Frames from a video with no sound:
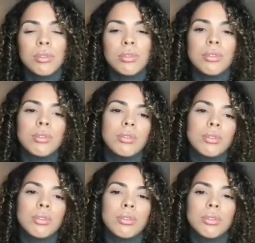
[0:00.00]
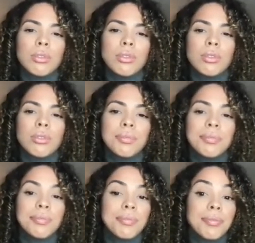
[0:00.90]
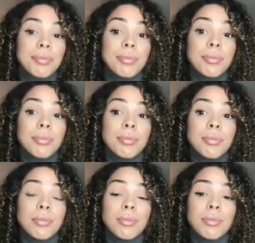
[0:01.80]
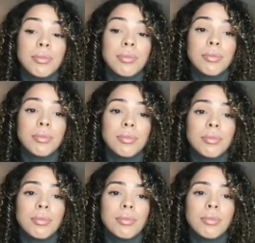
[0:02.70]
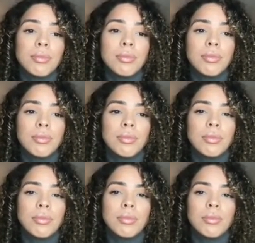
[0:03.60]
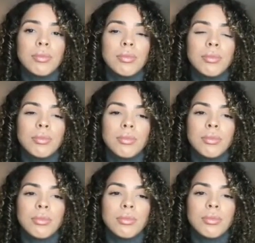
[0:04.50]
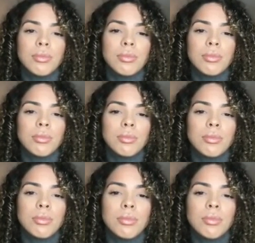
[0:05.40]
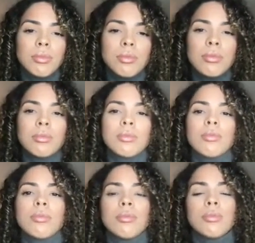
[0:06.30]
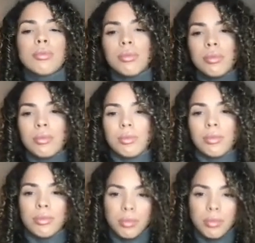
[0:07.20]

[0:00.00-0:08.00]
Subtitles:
(silent)